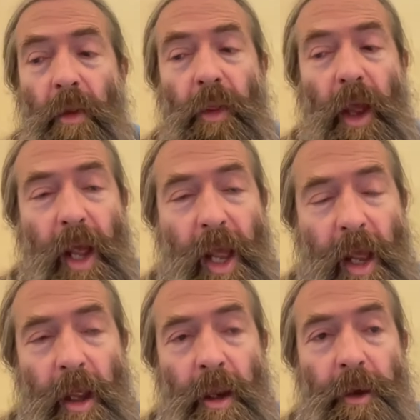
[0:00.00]
that
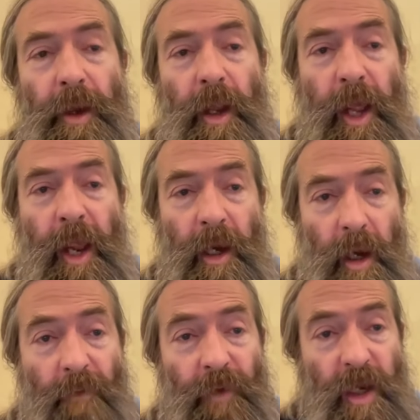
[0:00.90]
has a
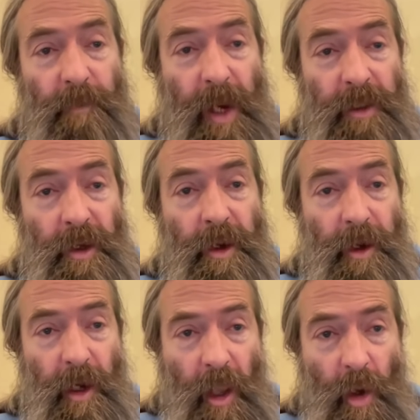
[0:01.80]
life
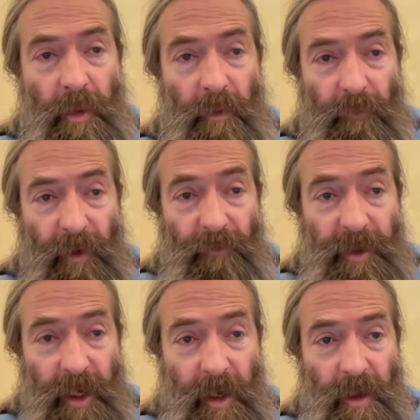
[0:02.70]
expectancy lower than fifty.